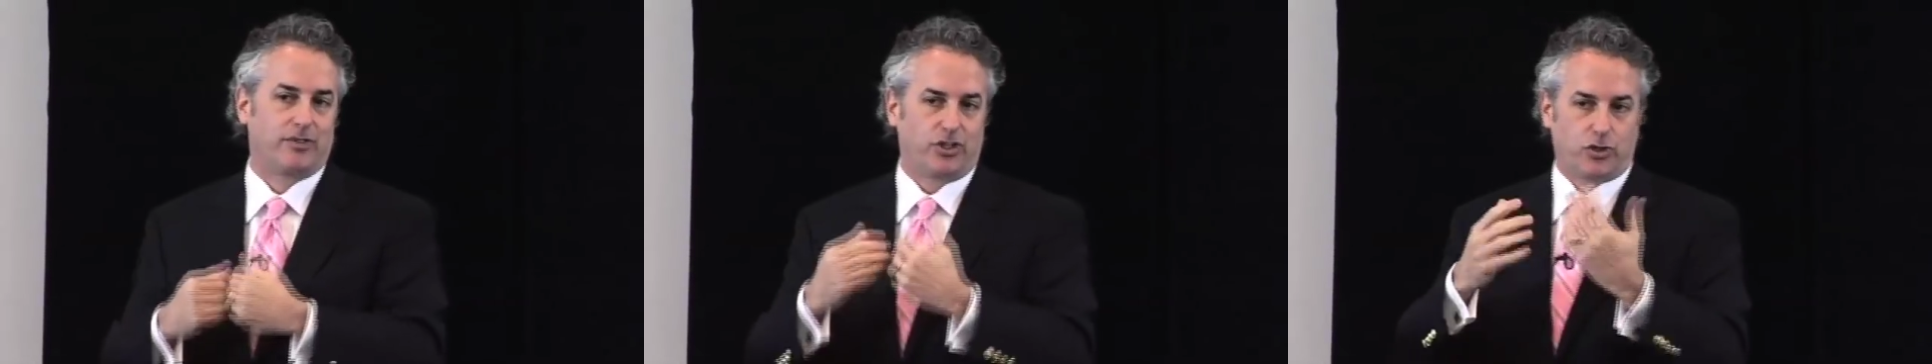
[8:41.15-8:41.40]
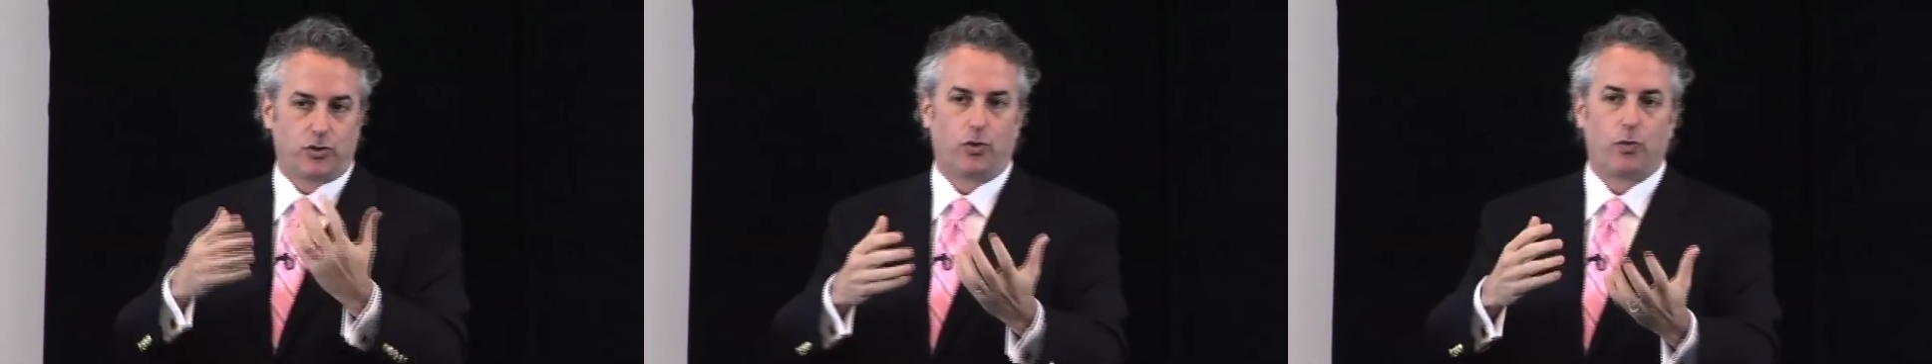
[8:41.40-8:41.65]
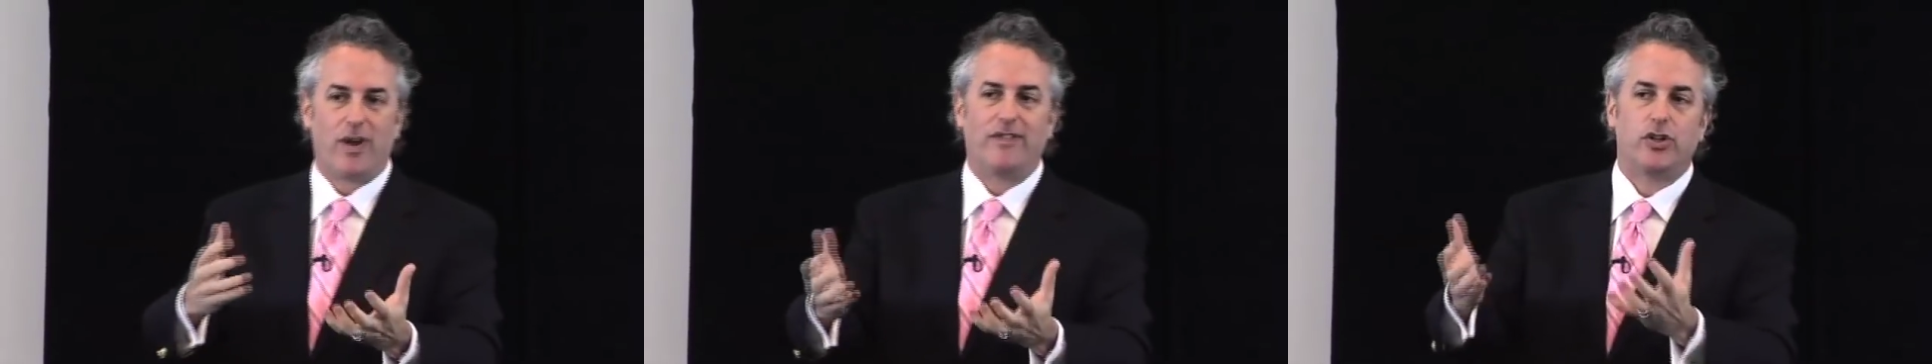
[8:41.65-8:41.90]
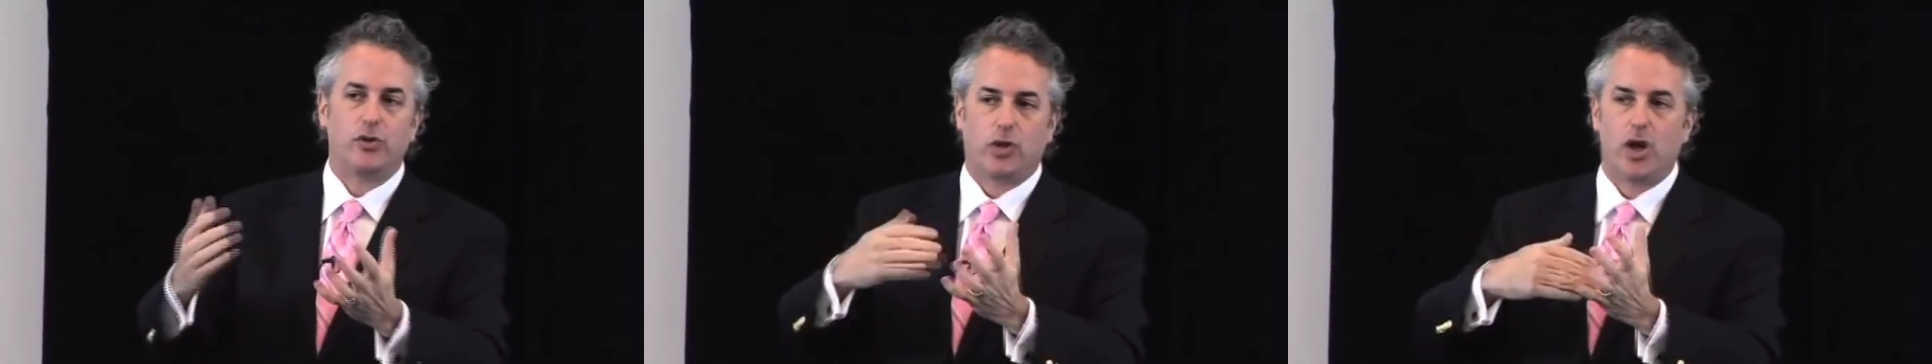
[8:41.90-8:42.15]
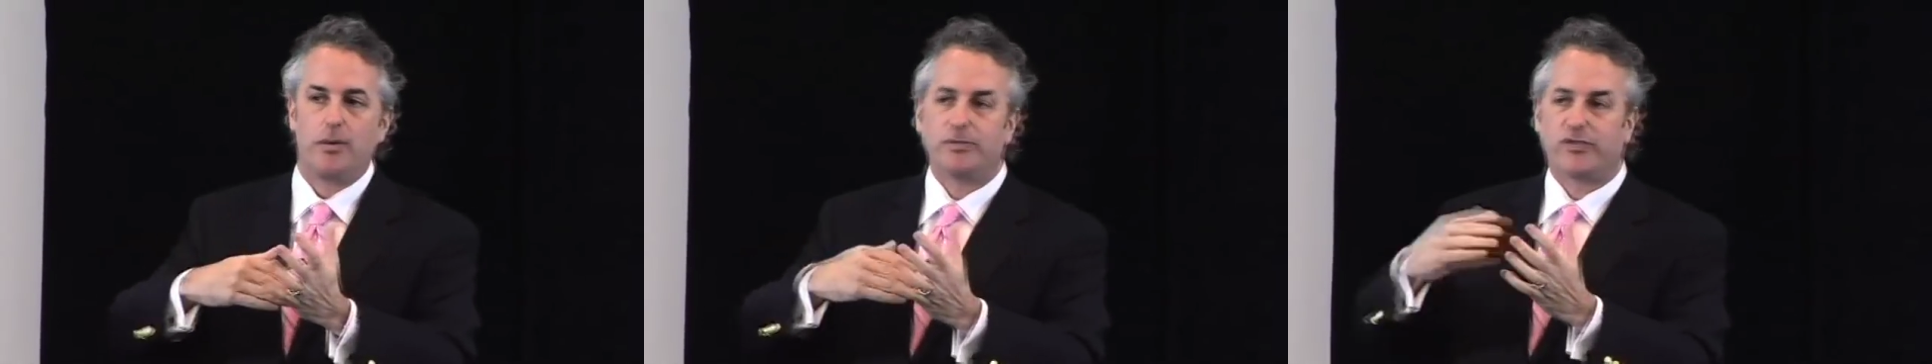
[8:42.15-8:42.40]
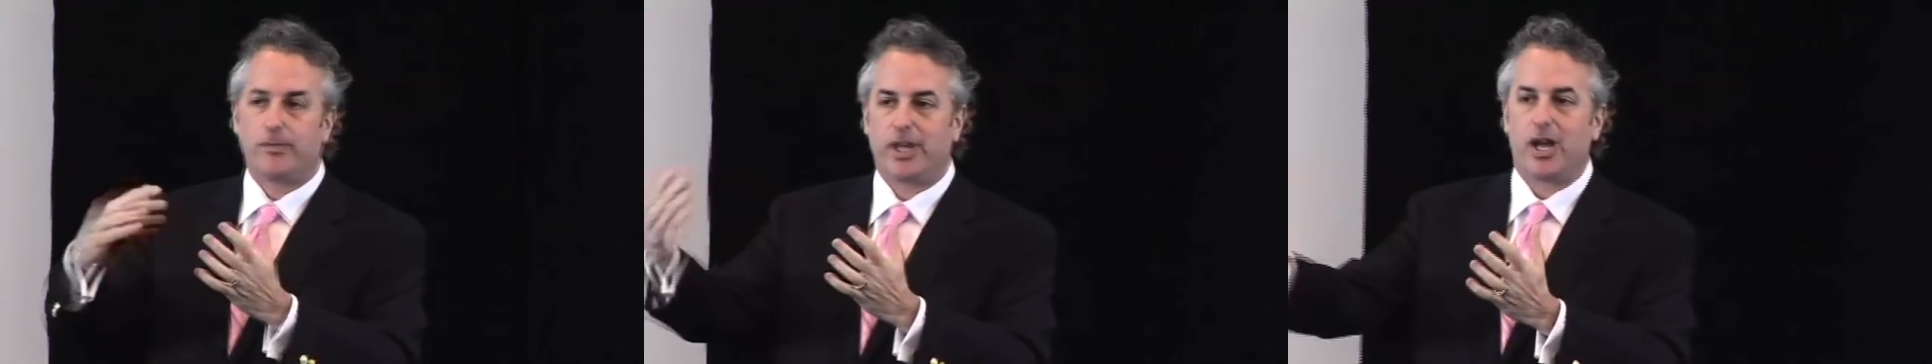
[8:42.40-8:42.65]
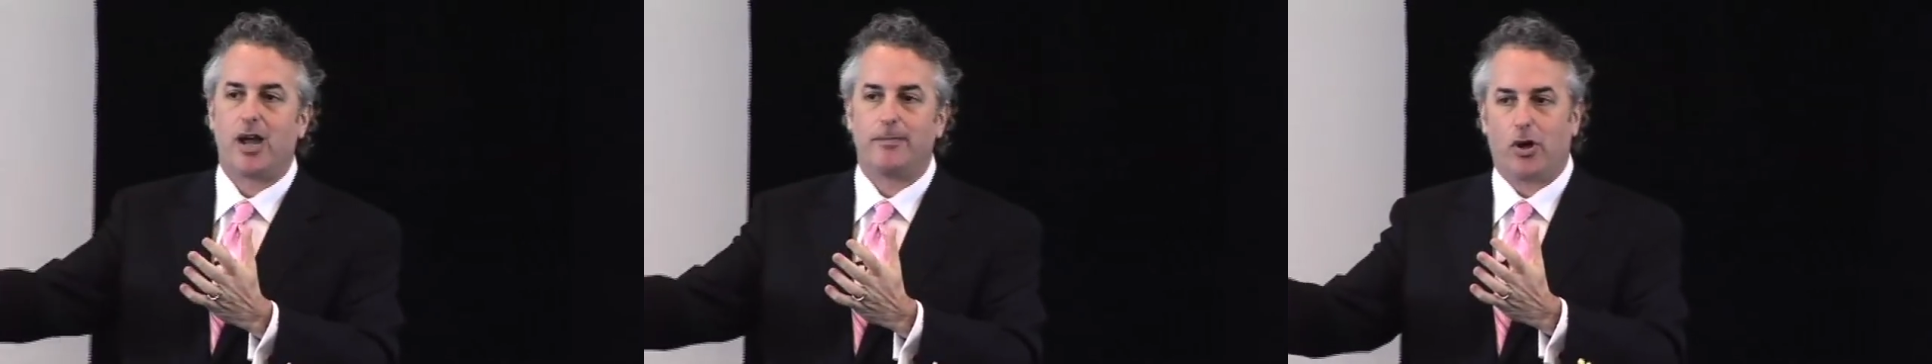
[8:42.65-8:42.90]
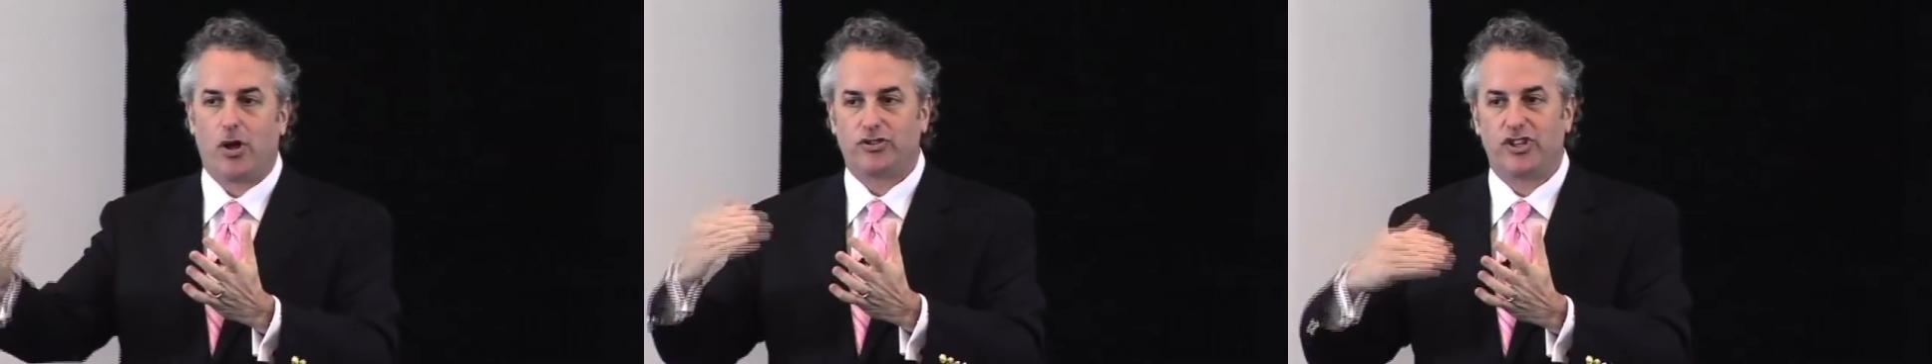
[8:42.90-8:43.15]
The, the revenue comes from the
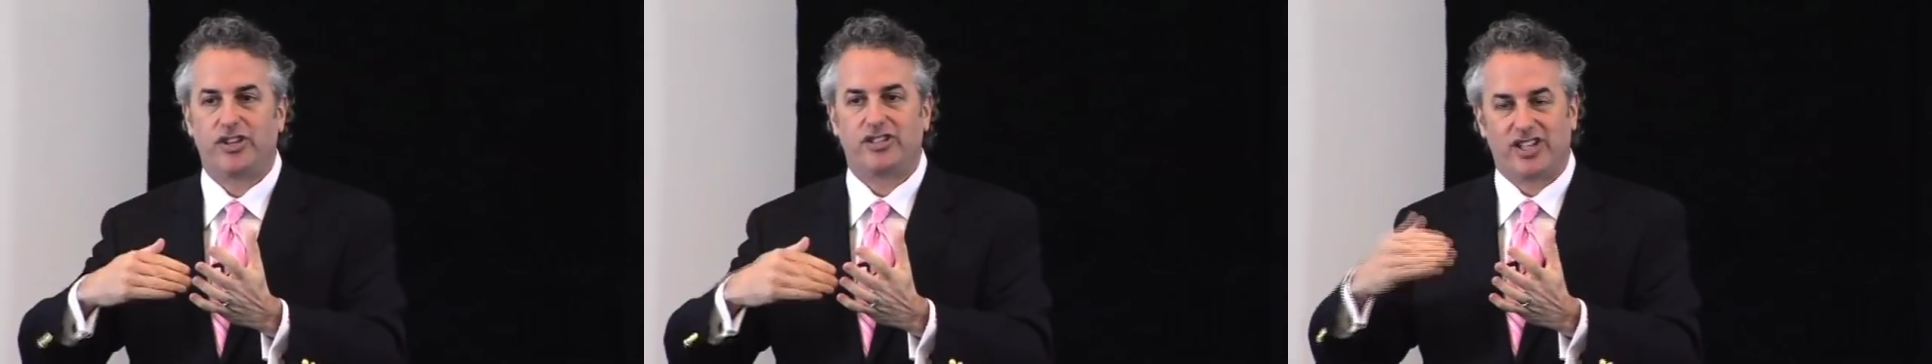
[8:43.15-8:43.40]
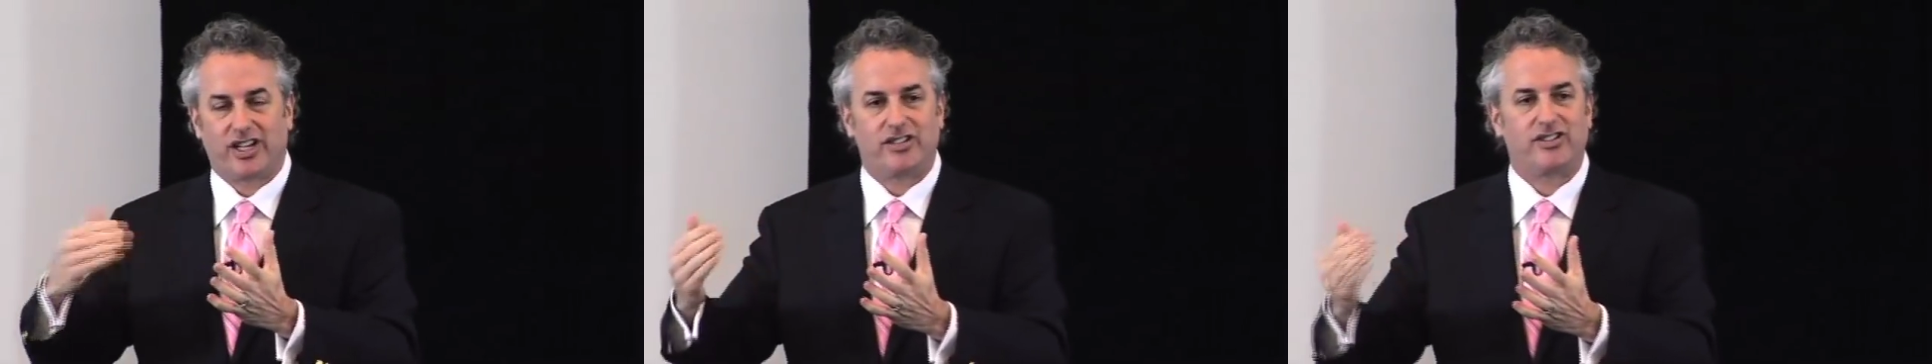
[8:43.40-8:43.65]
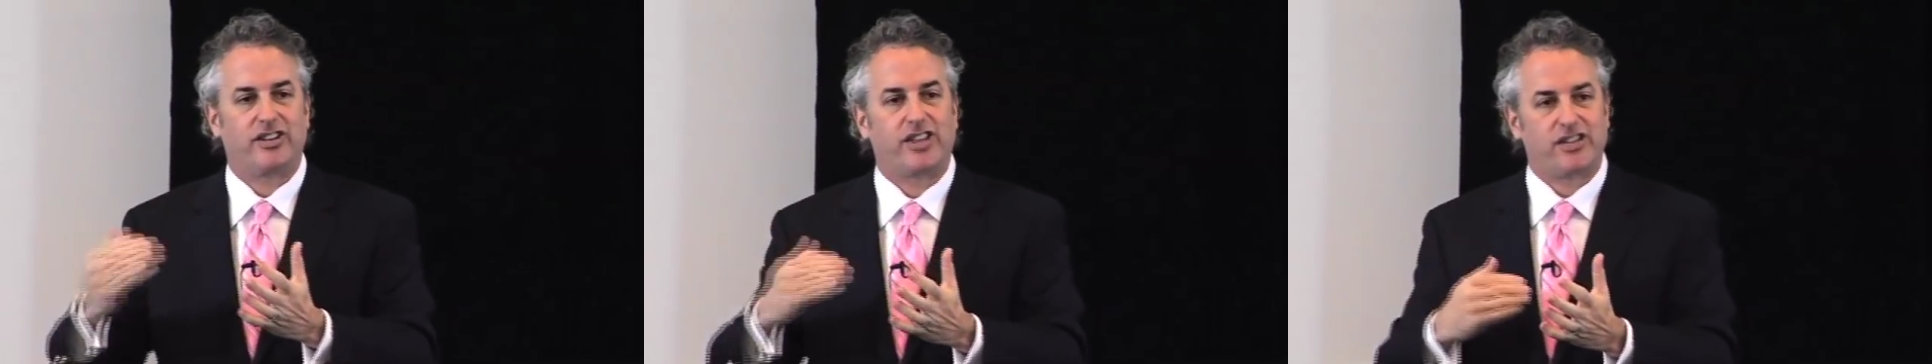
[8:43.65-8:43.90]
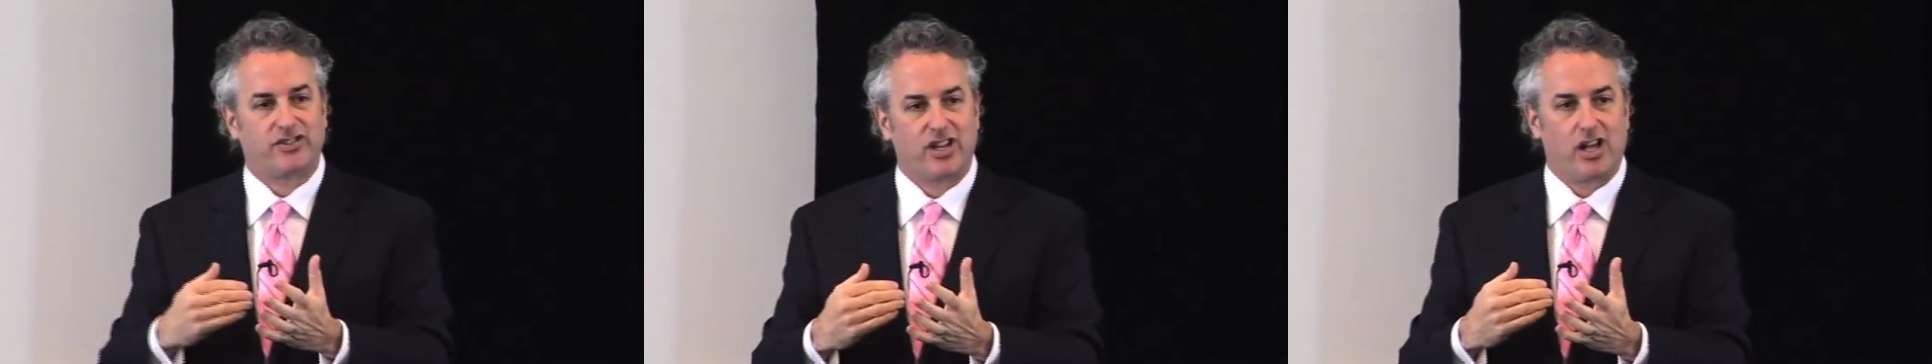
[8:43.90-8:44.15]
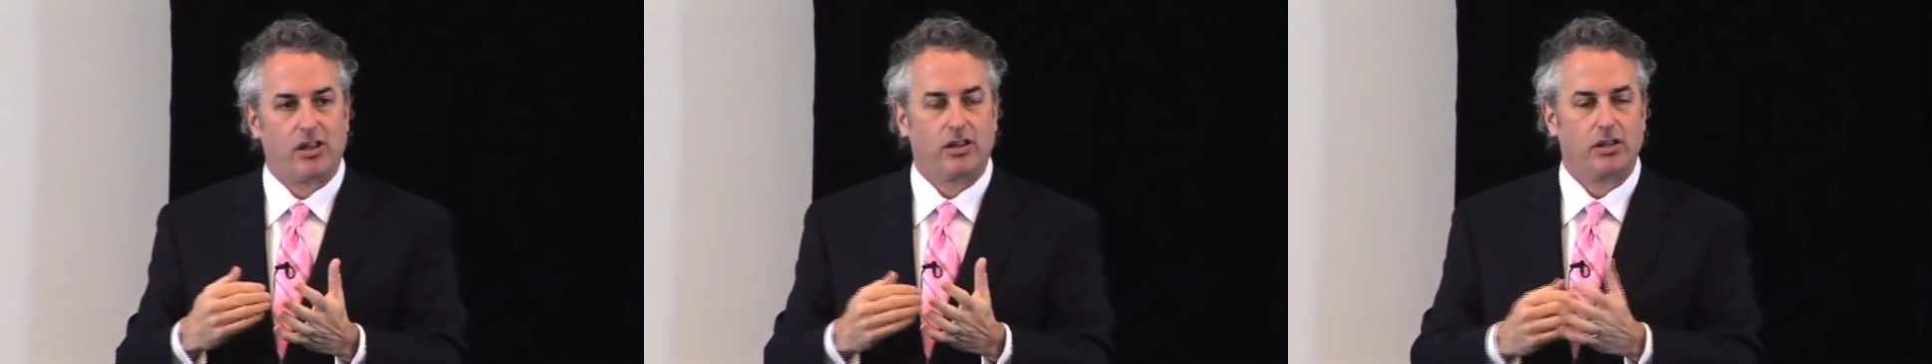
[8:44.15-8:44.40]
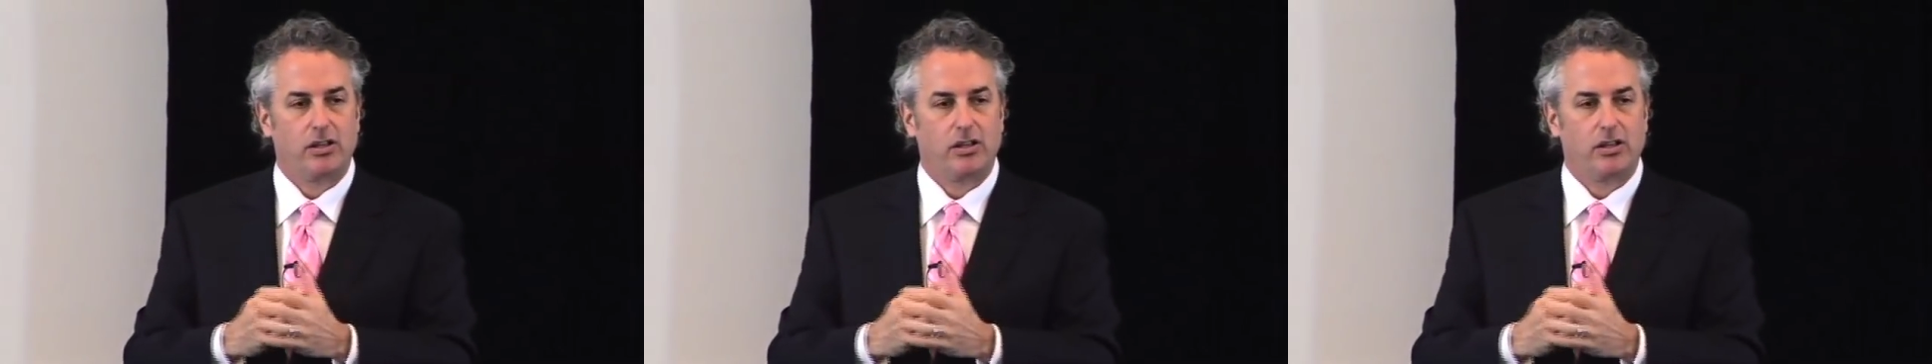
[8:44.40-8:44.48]
eyeballs of the tickets that they sell.